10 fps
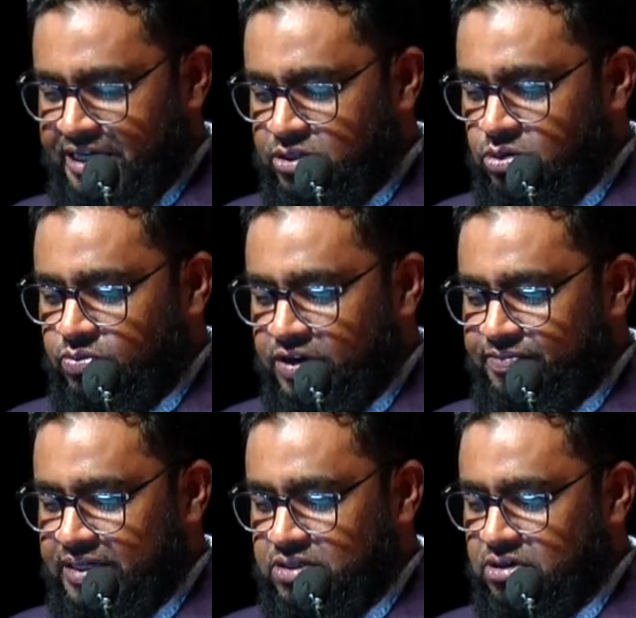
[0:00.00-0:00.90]
I know we've
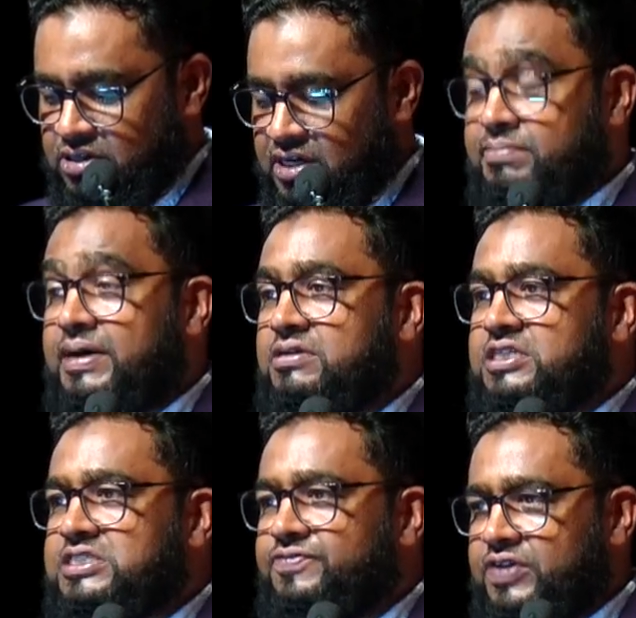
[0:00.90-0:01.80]
been talking about
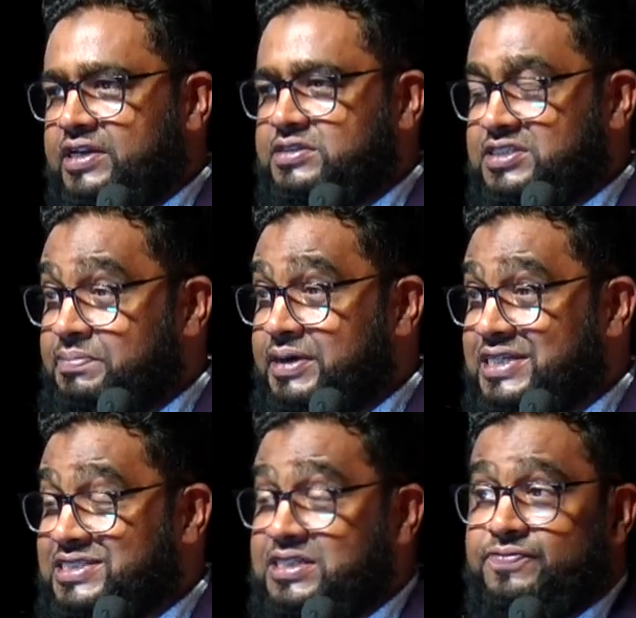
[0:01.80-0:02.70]
the CBSE